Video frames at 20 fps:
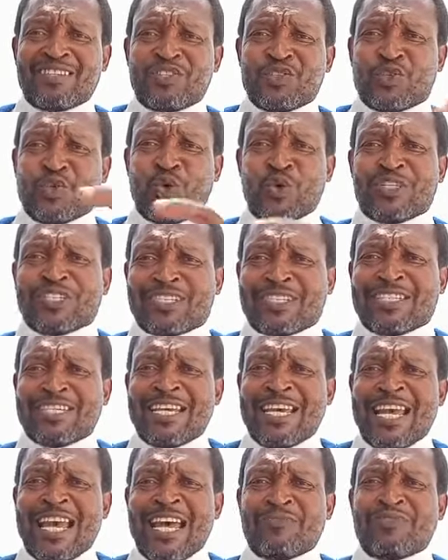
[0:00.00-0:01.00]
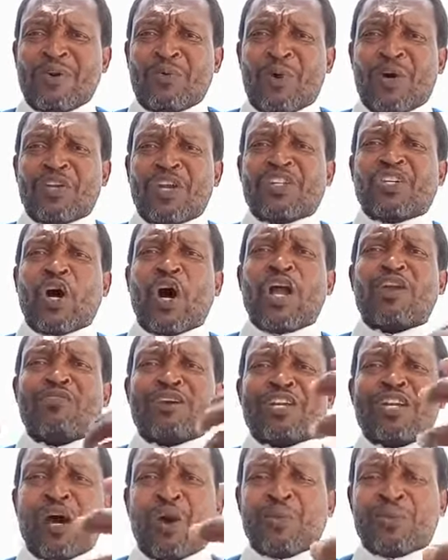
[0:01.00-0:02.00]
Truths, if they were not
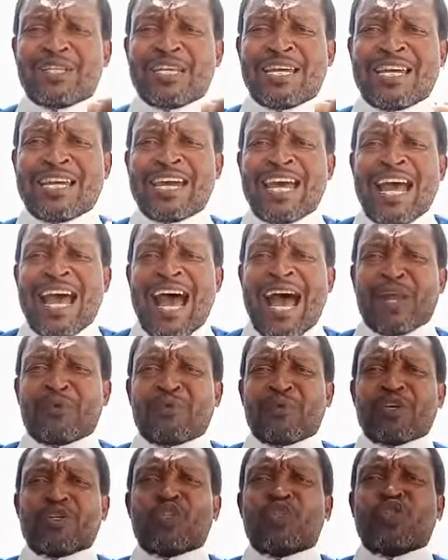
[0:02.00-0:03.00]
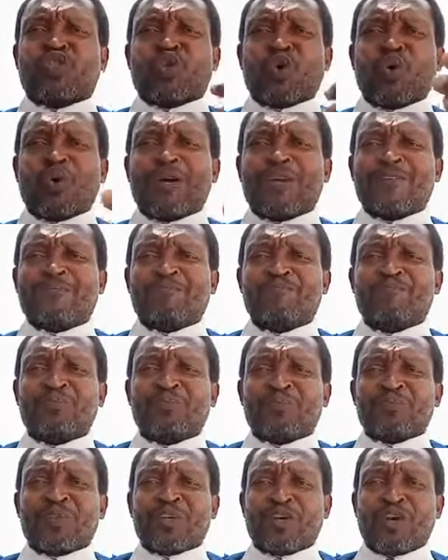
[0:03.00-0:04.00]
already out there and was showing
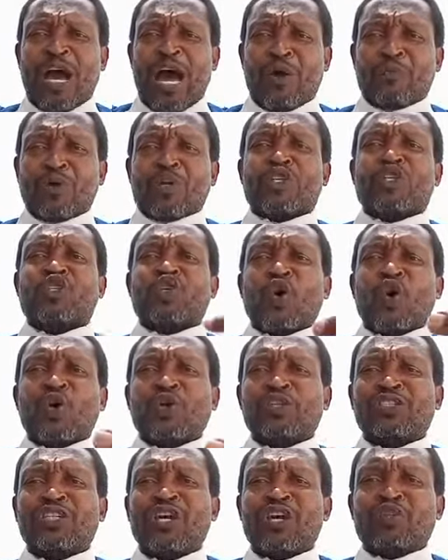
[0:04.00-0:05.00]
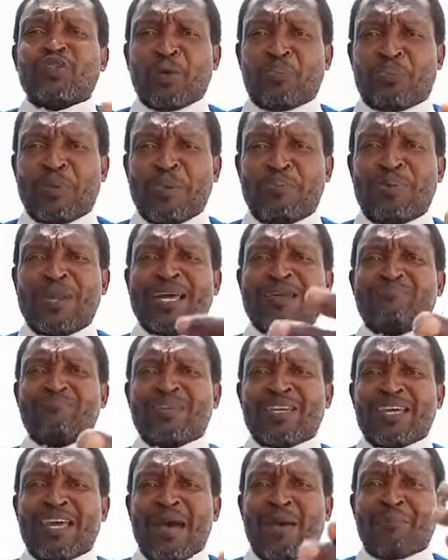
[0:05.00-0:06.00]
and was shown to people like
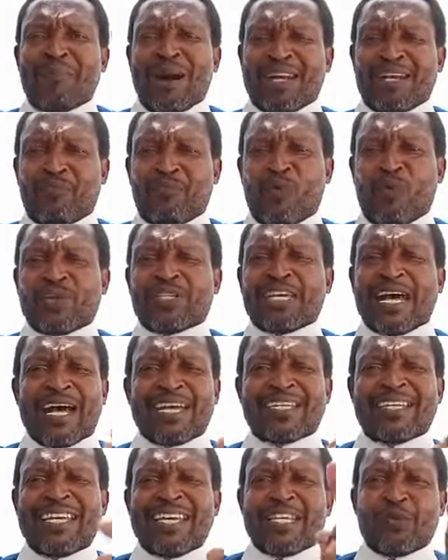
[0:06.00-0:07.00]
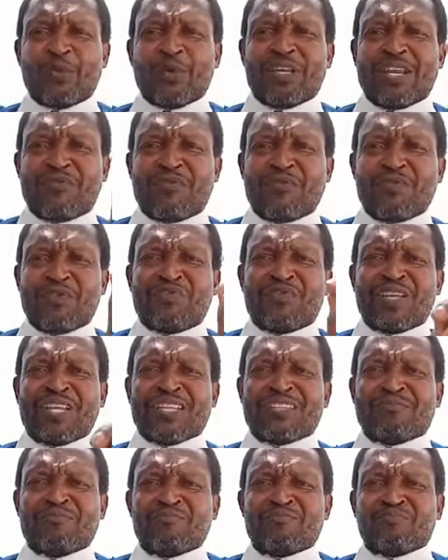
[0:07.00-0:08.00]
me by the Most High, they would never reveal it.
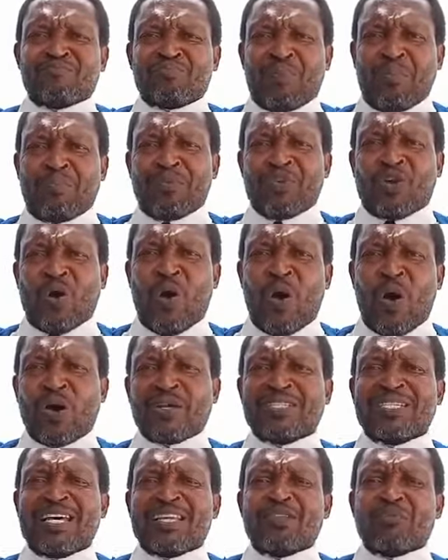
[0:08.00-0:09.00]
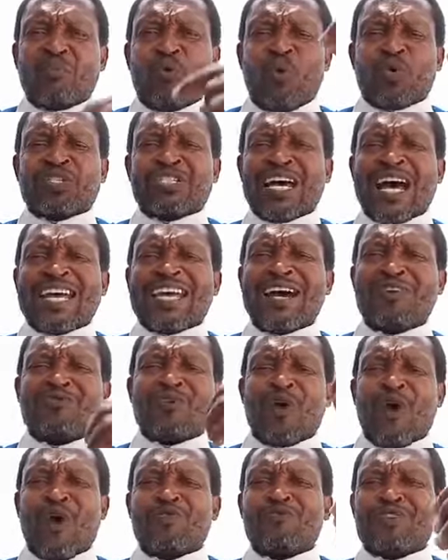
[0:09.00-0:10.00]
But because the Most High have
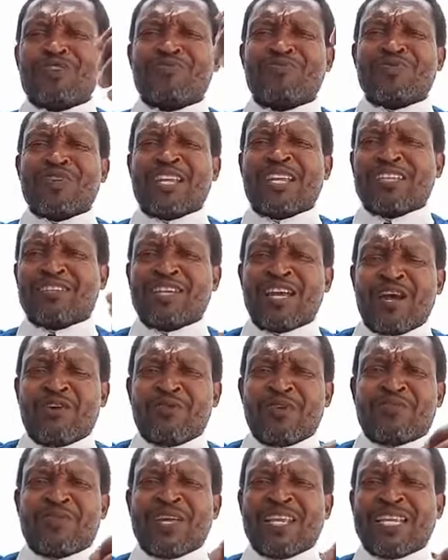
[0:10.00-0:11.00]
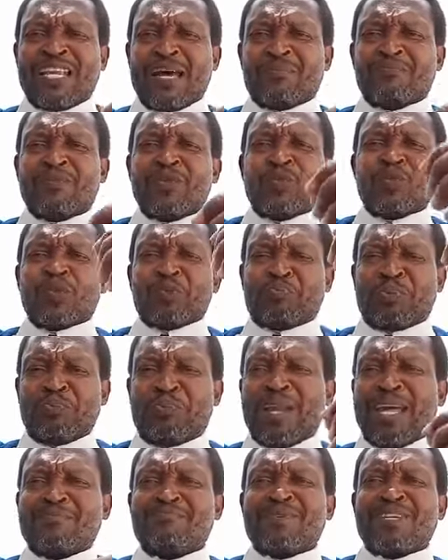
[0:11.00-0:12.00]
already revealed them to
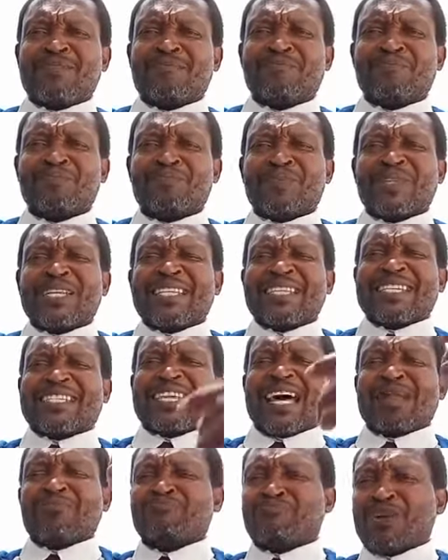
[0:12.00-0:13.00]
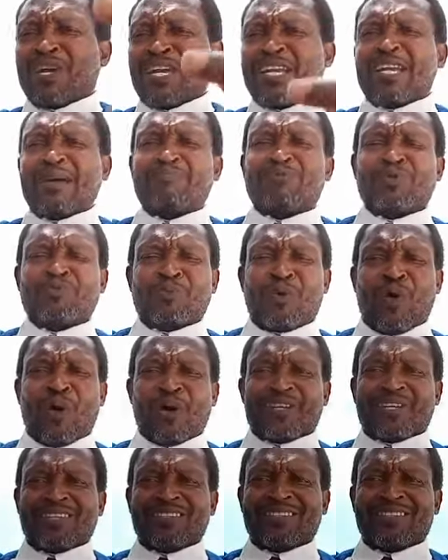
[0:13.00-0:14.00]
people like me, they start bringing them to board.